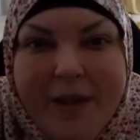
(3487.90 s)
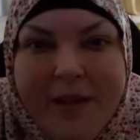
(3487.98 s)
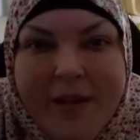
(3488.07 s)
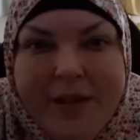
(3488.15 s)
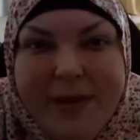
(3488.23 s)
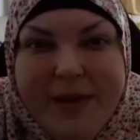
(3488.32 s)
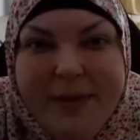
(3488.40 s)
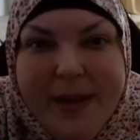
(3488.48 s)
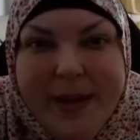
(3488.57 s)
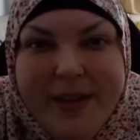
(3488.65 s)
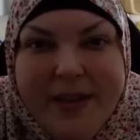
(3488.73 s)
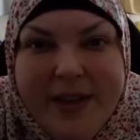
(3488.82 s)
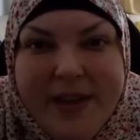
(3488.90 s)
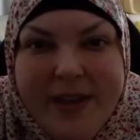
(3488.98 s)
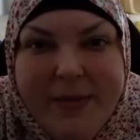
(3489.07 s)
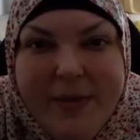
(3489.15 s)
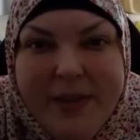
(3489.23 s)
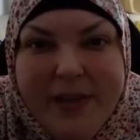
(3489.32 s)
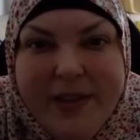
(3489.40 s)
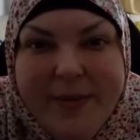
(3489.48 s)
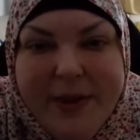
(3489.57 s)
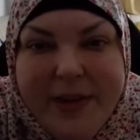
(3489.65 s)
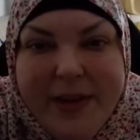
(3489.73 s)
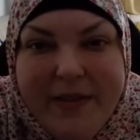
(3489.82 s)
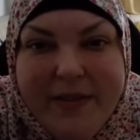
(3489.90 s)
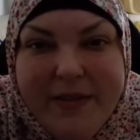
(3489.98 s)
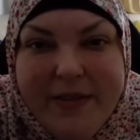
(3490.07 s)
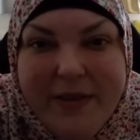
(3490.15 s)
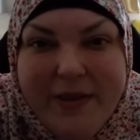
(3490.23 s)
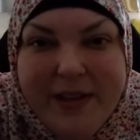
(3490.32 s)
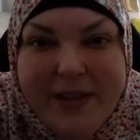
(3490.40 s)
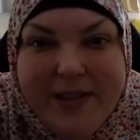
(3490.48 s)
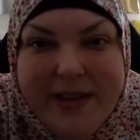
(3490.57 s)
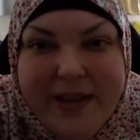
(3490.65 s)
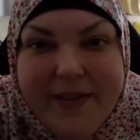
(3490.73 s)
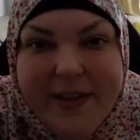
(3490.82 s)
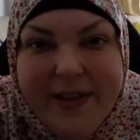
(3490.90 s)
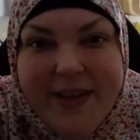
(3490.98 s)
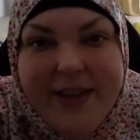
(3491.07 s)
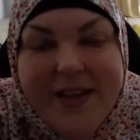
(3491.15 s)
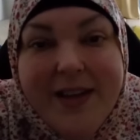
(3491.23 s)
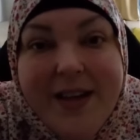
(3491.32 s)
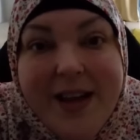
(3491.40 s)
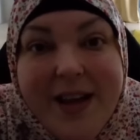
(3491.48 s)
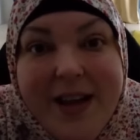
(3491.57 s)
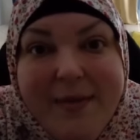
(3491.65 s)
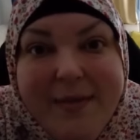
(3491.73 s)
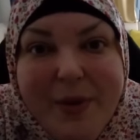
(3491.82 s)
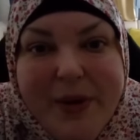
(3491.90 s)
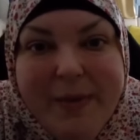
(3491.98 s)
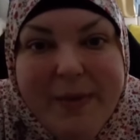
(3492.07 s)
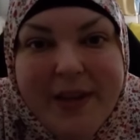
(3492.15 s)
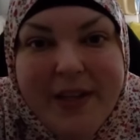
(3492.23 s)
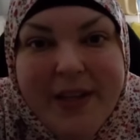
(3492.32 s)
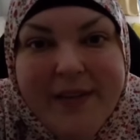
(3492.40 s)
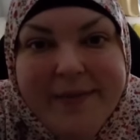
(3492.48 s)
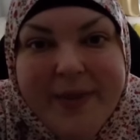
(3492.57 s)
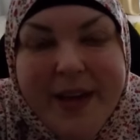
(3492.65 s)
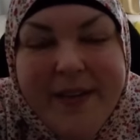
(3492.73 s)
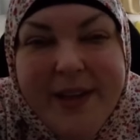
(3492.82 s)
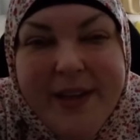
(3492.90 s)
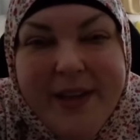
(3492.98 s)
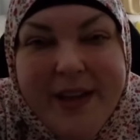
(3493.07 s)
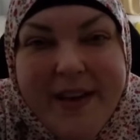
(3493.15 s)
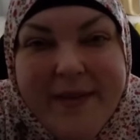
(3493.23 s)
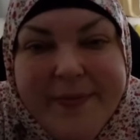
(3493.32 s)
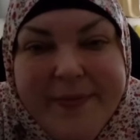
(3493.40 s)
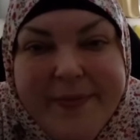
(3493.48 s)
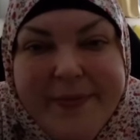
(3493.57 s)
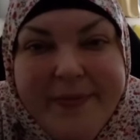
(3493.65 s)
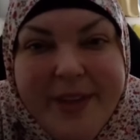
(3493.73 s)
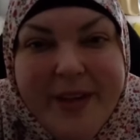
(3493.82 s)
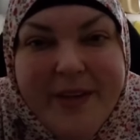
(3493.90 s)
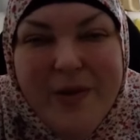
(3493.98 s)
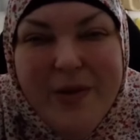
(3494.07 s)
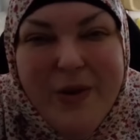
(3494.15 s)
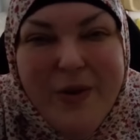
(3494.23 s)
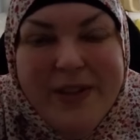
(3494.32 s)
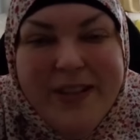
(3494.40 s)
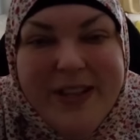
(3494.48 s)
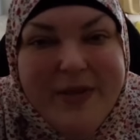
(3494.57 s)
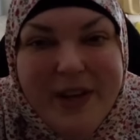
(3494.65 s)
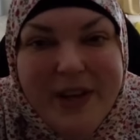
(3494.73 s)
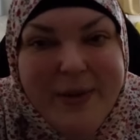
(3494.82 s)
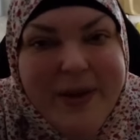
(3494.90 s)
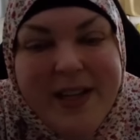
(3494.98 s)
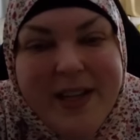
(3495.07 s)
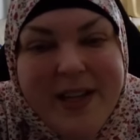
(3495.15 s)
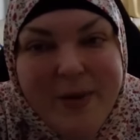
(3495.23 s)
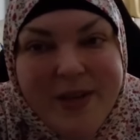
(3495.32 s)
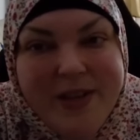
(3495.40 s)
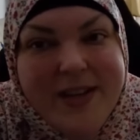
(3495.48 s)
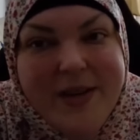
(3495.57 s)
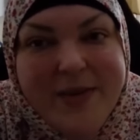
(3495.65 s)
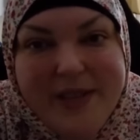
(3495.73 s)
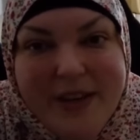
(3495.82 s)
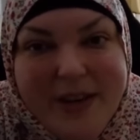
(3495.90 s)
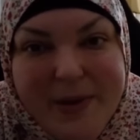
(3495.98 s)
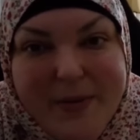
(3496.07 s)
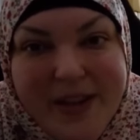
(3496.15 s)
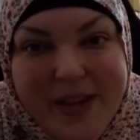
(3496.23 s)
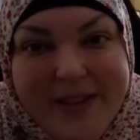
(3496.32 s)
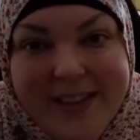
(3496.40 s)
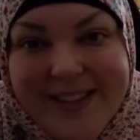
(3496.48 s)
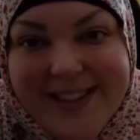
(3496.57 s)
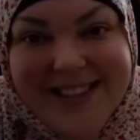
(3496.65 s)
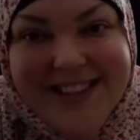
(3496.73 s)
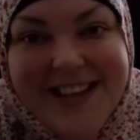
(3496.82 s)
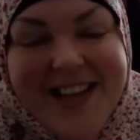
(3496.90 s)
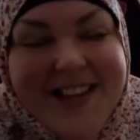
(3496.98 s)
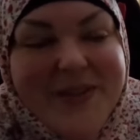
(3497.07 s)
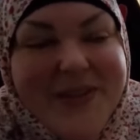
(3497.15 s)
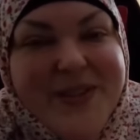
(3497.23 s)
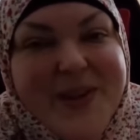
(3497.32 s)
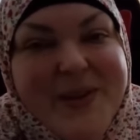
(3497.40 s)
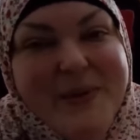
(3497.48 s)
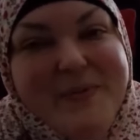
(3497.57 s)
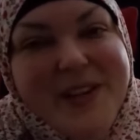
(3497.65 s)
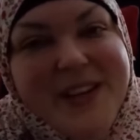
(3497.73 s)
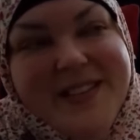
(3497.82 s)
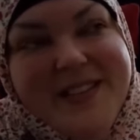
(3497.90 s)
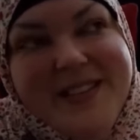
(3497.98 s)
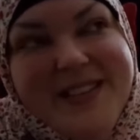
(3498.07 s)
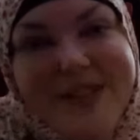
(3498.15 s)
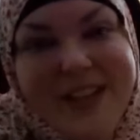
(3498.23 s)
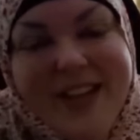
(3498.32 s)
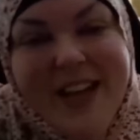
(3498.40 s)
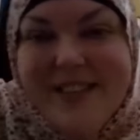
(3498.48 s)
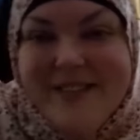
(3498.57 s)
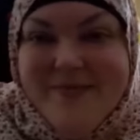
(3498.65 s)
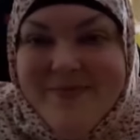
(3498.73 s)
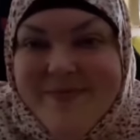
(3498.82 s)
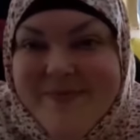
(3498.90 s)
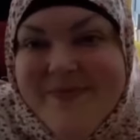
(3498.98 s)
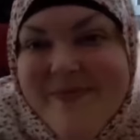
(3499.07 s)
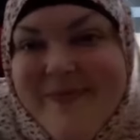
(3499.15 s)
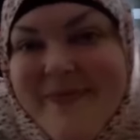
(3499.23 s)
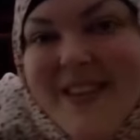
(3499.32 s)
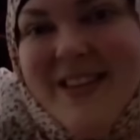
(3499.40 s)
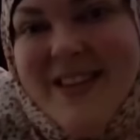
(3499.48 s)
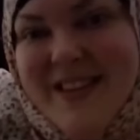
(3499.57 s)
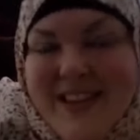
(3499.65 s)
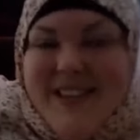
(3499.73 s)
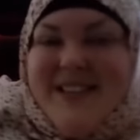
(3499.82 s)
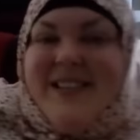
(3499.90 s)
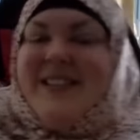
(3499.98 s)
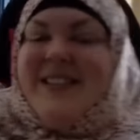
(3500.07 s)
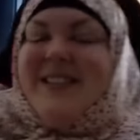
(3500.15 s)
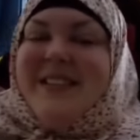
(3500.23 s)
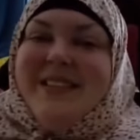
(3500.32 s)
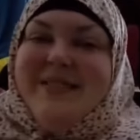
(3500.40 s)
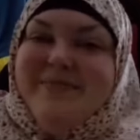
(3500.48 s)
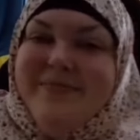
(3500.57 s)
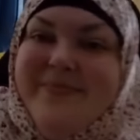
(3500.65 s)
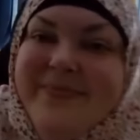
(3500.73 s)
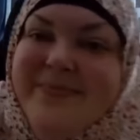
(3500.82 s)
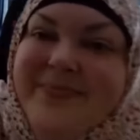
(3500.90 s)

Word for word: To speak about Palestine, I've been really disappointed in how little Girl World builds up. Yeah, Monet Bailey. I think, yeah. No, Girl World, they don't talk about anything important. They only talk about me. They only talk about me and stuff like that.